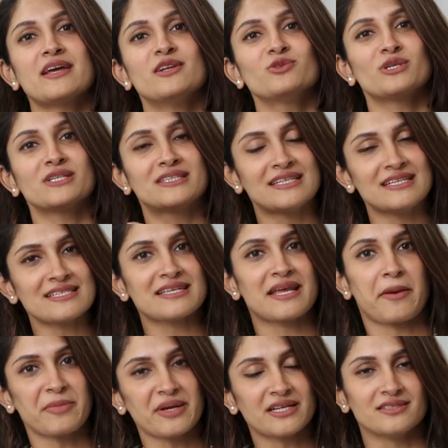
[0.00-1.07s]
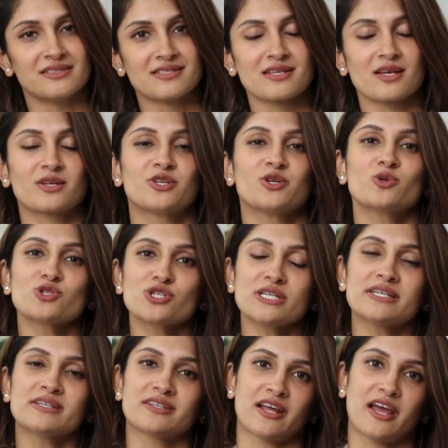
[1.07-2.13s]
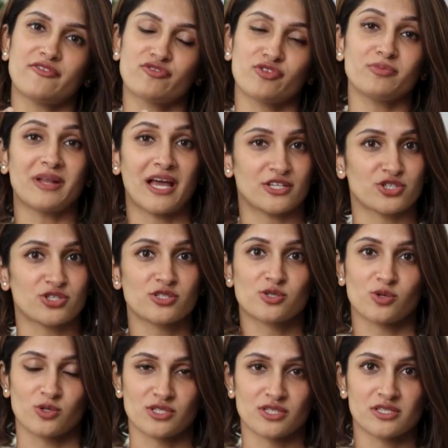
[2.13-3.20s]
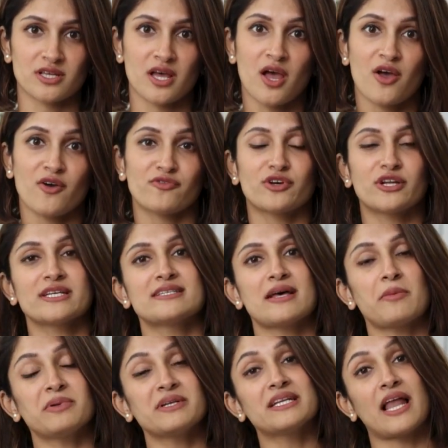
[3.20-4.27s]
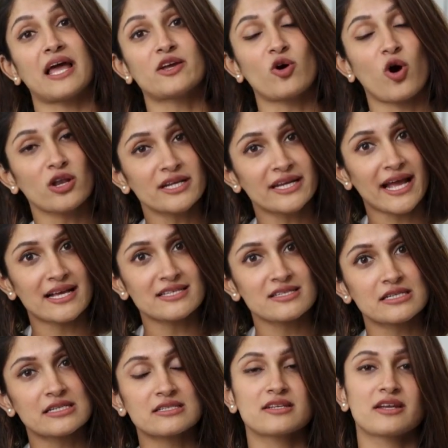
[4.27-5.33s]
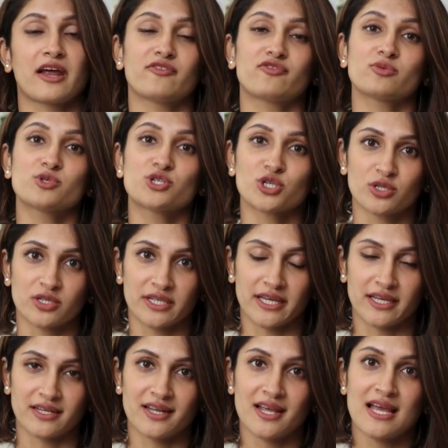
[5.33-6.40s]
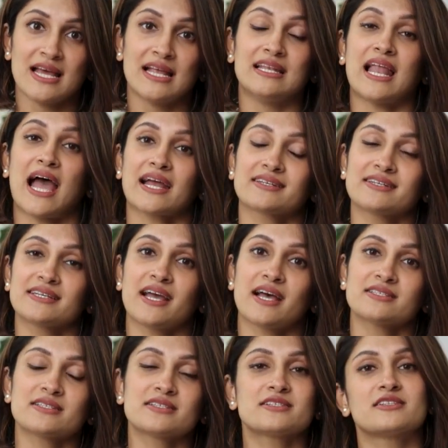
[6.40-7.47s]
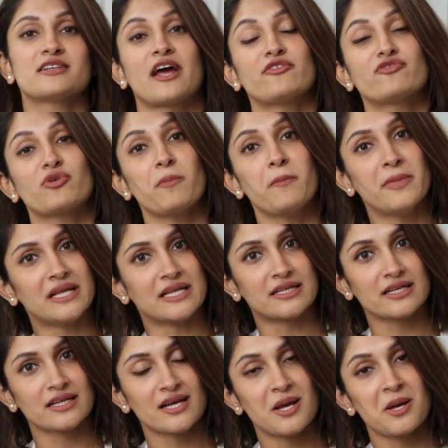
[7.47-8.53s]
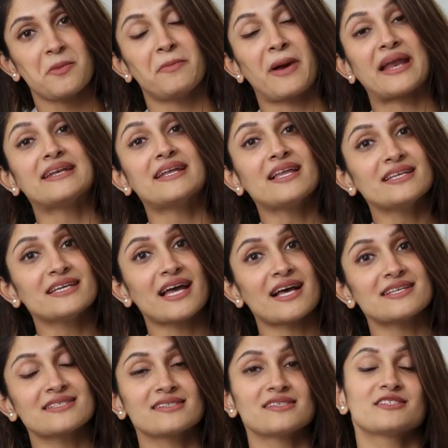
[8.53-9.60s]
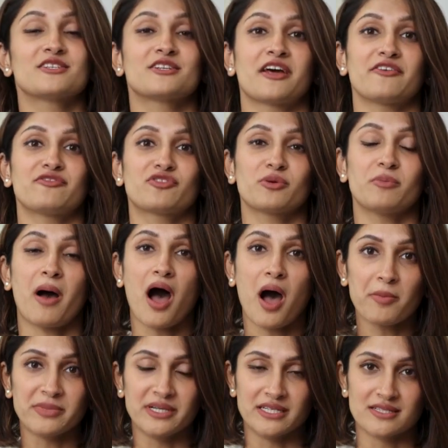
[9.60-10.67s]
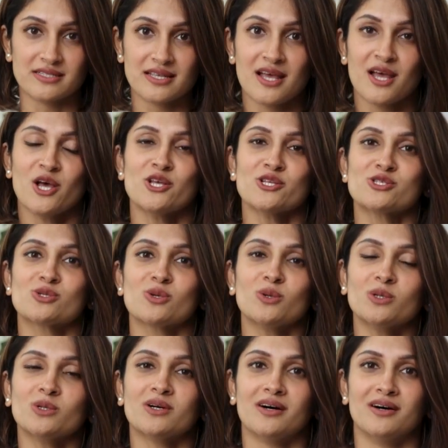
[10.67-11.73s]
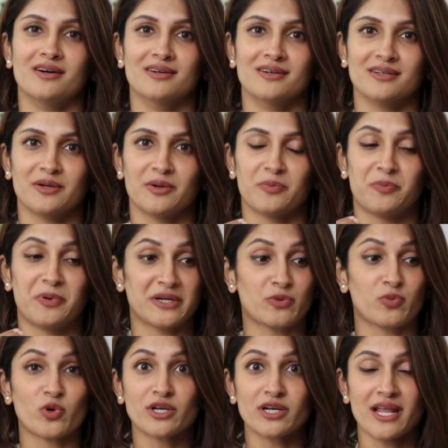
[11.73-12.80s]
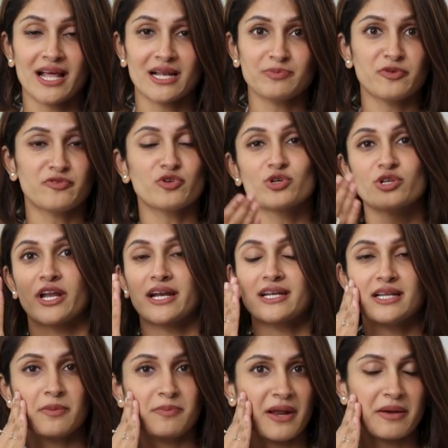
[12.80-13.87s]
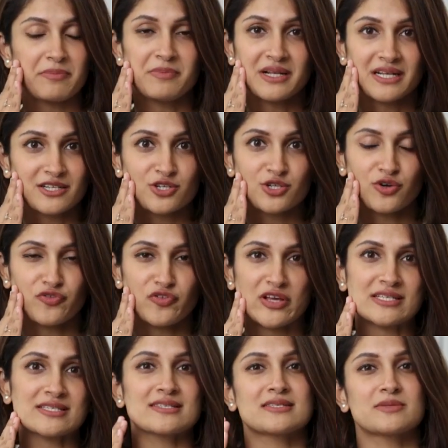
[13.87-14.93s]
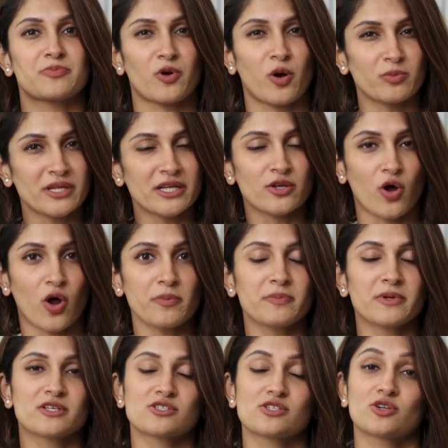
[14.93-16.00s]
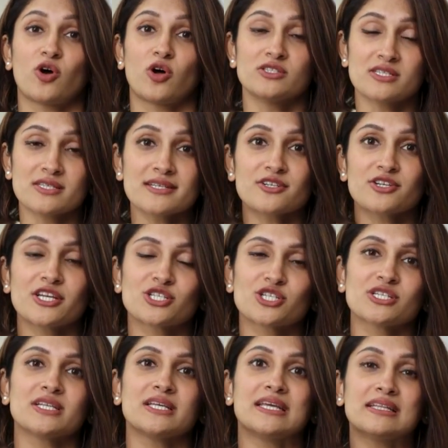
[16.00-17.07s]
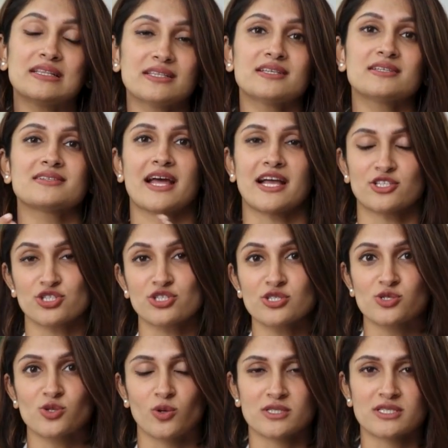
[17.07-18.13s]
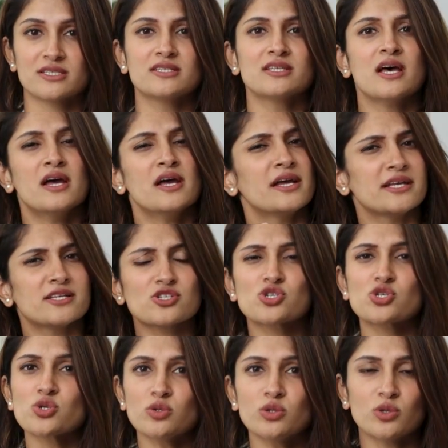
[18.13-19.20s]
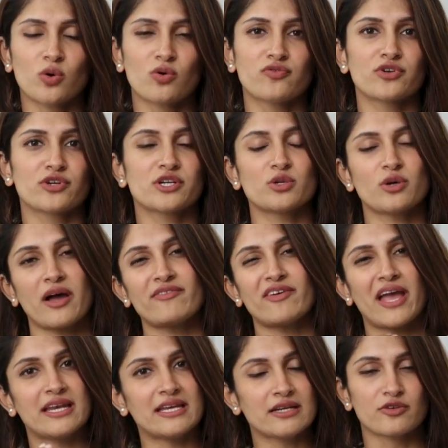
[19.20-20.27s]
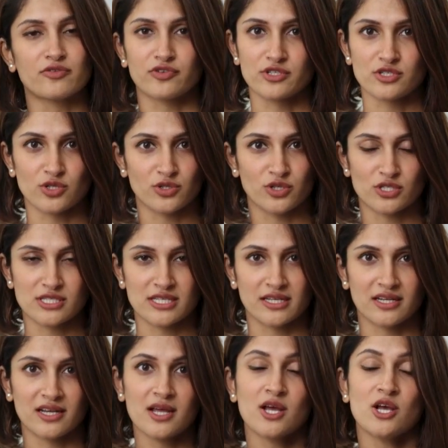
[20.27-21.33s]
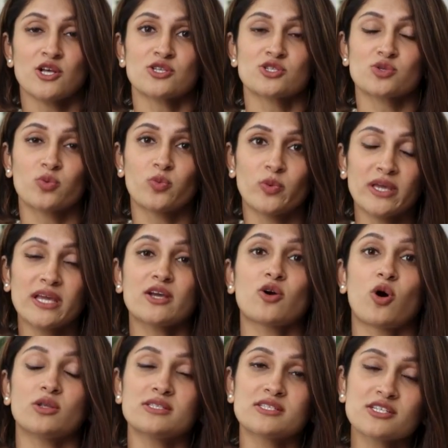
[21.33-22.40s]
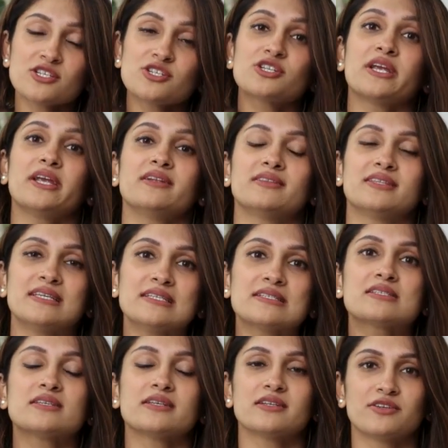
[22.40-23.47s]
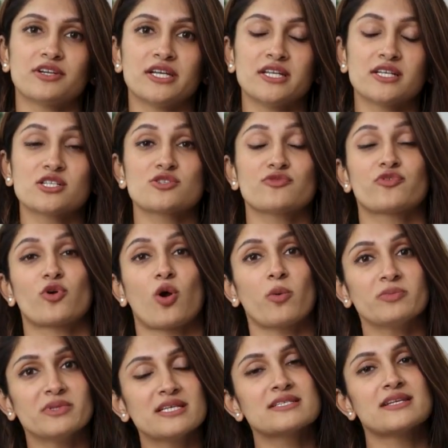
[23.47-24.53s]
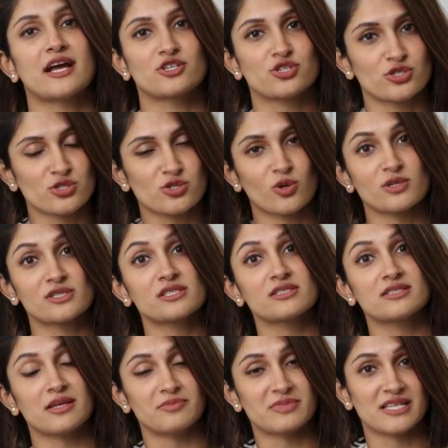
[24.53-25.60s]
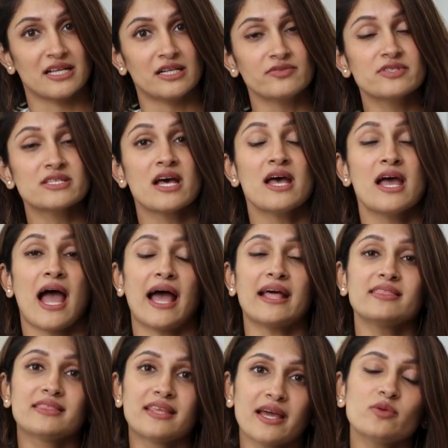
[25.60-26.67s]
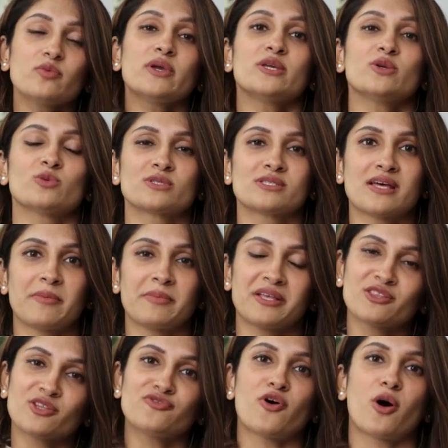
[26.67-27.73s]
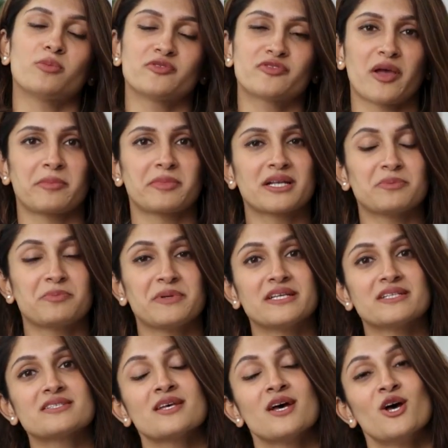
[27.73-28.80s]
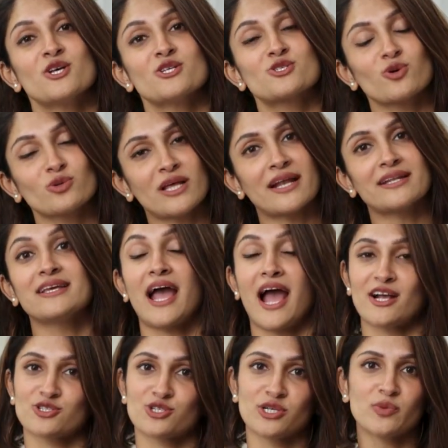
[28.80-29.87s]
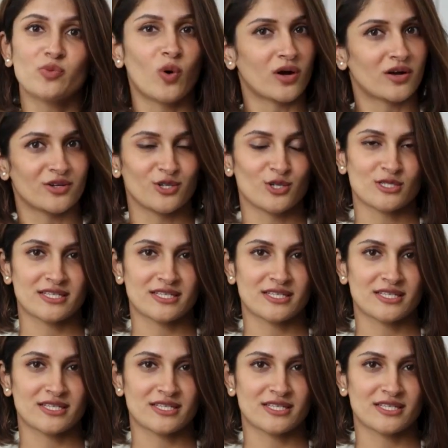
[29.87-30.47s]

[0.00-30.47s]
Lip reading: tell you that these chemicals are usually derived from natural sources. For example, glycolic acid is derived from sugarcane. Lactic acid is derived from milk. Mandelic acid is derived from almonds. So, but would it help if you directly applied milk to your face? Probably not, because the concentration in these natural sources is too low for it to have any difference on your skin. So we concentrate these ingredients from these natural sources themselves, and then we use them in the form of chemical peels so that they actually work on your